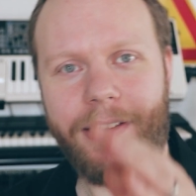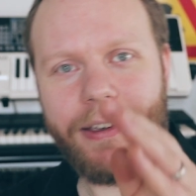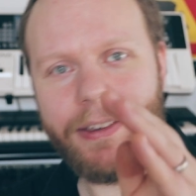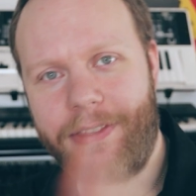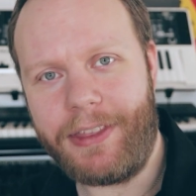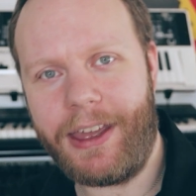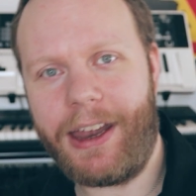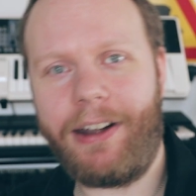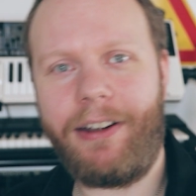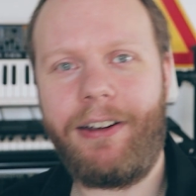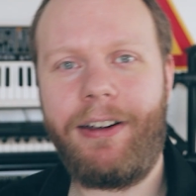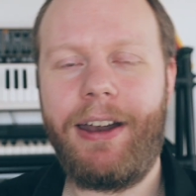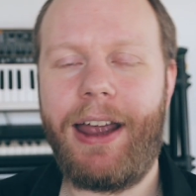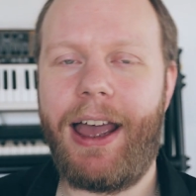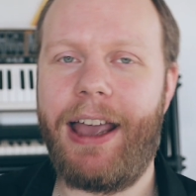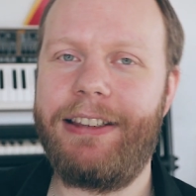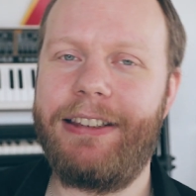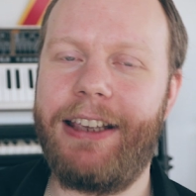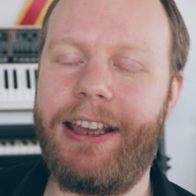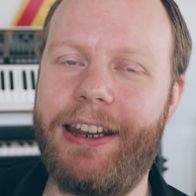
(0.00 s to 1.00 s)
There,
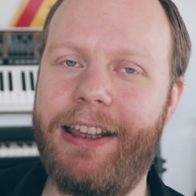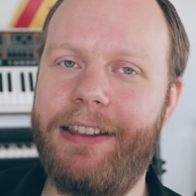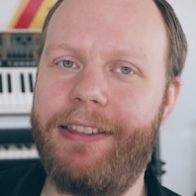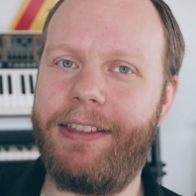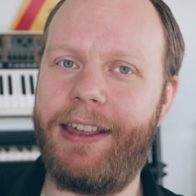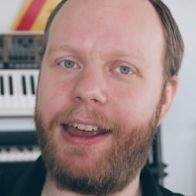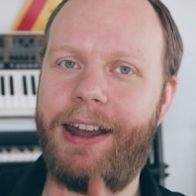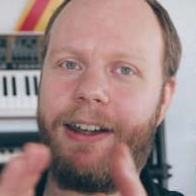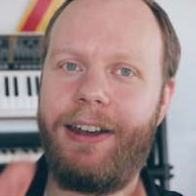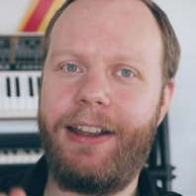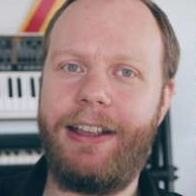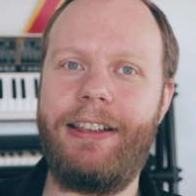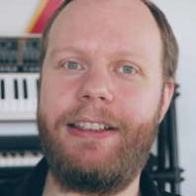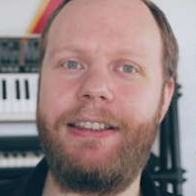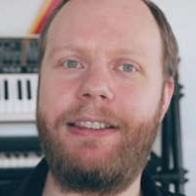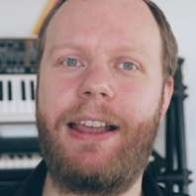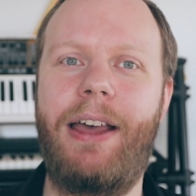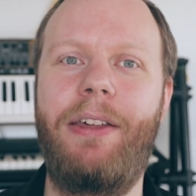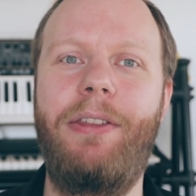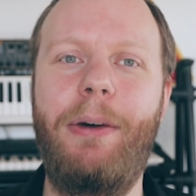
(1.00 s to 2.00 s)
I said it, there
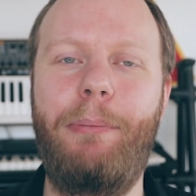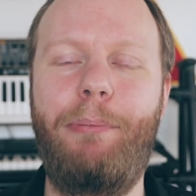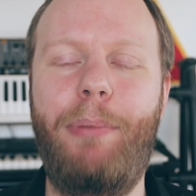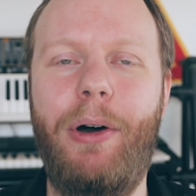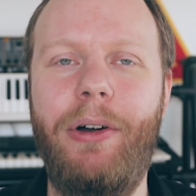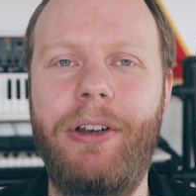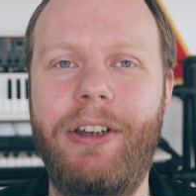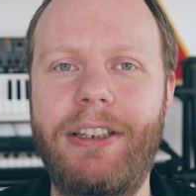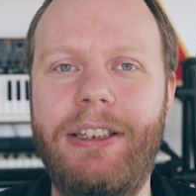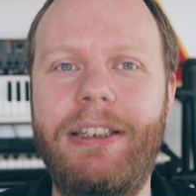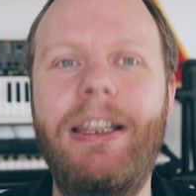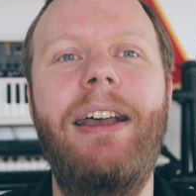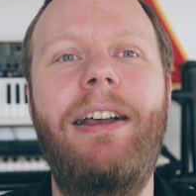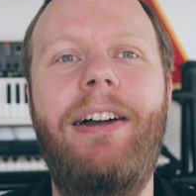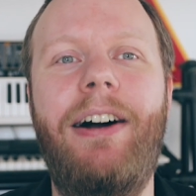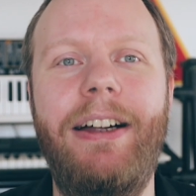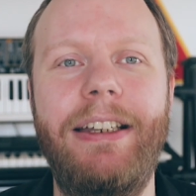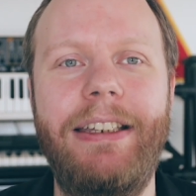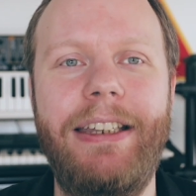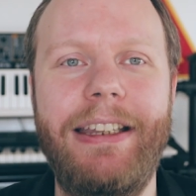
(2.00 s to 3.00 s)
is the bonus
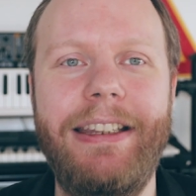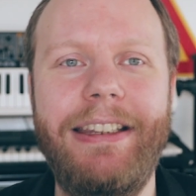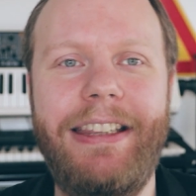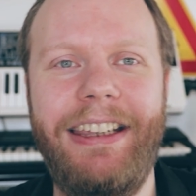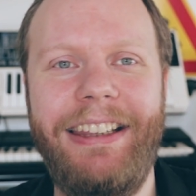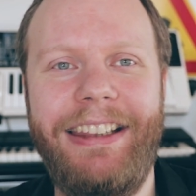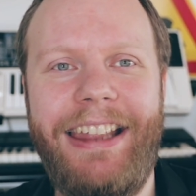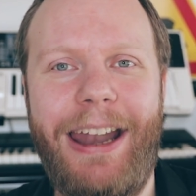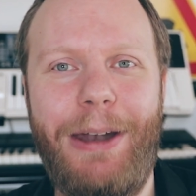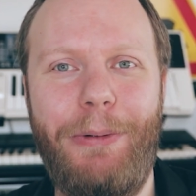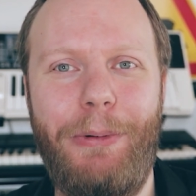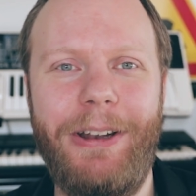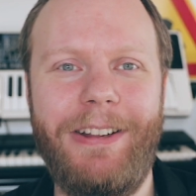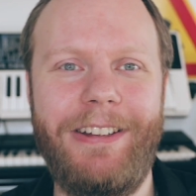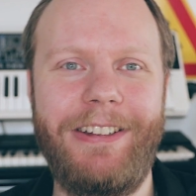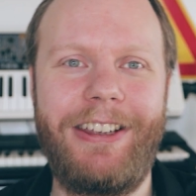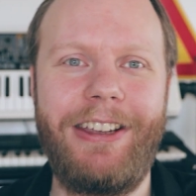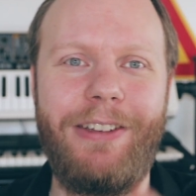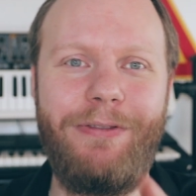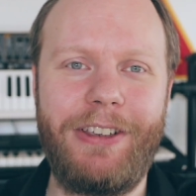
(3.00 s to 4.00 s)
content that I wanted
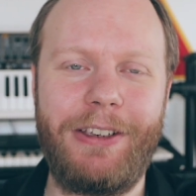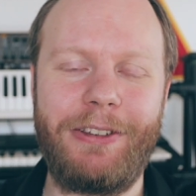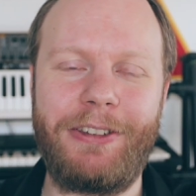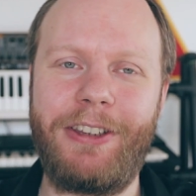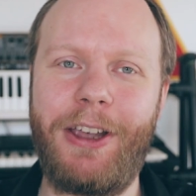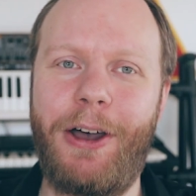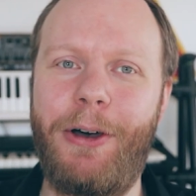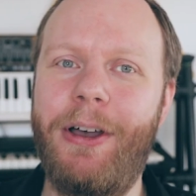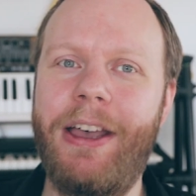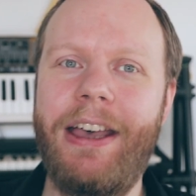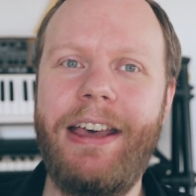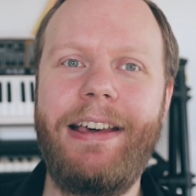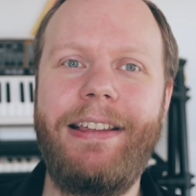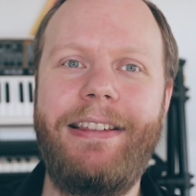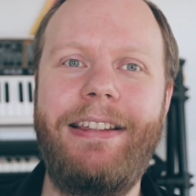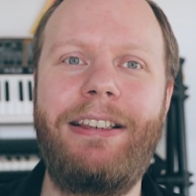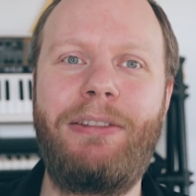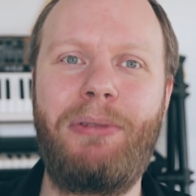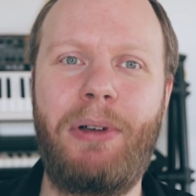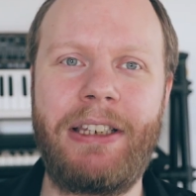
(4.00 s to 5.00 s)
to give you. So
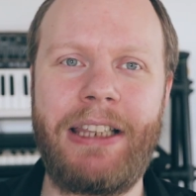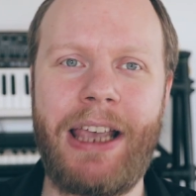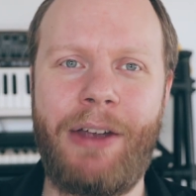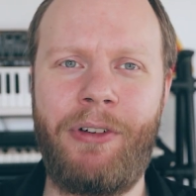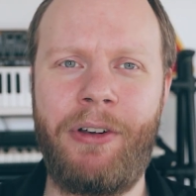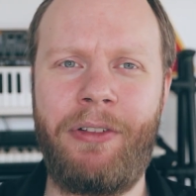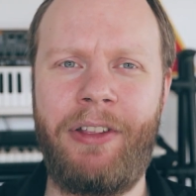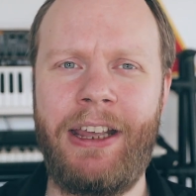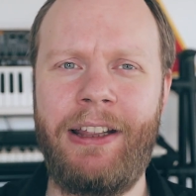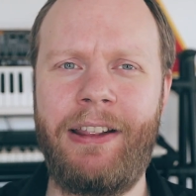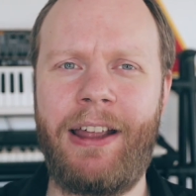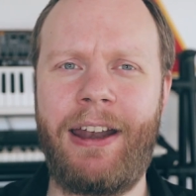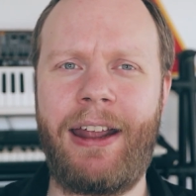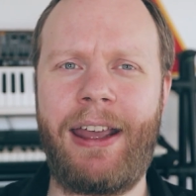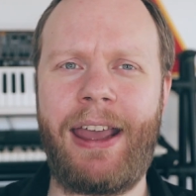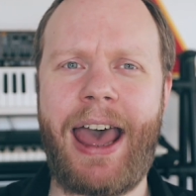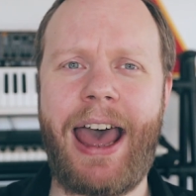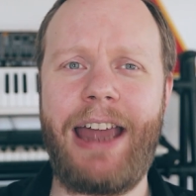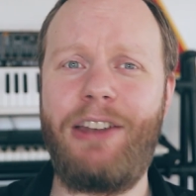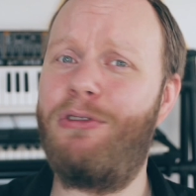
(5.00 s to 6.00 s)
this was everything that
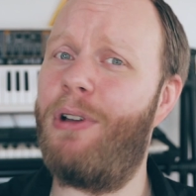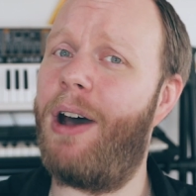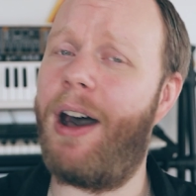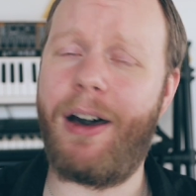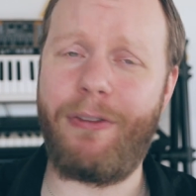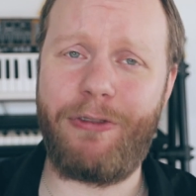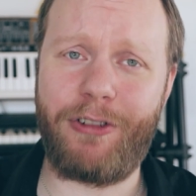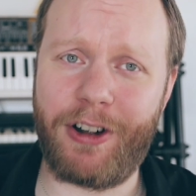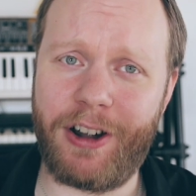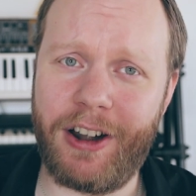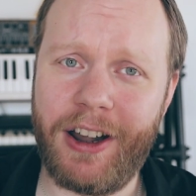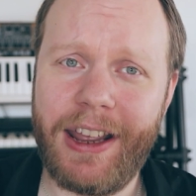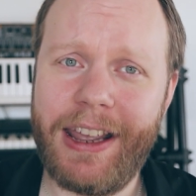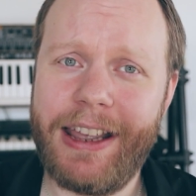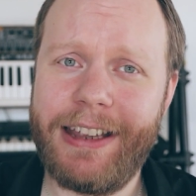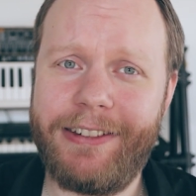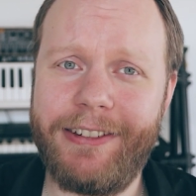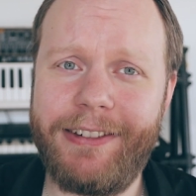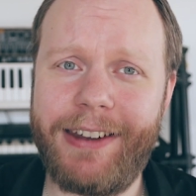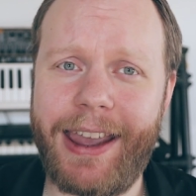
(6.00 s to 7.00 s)
I had to offer
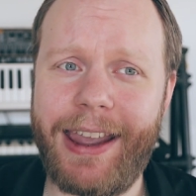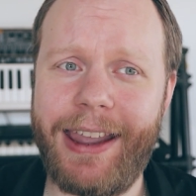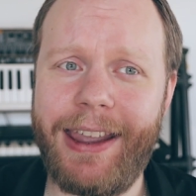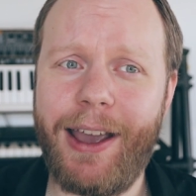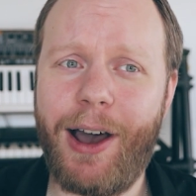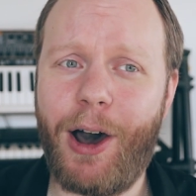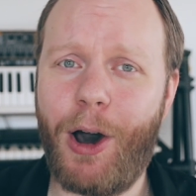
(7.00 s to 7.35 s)
today.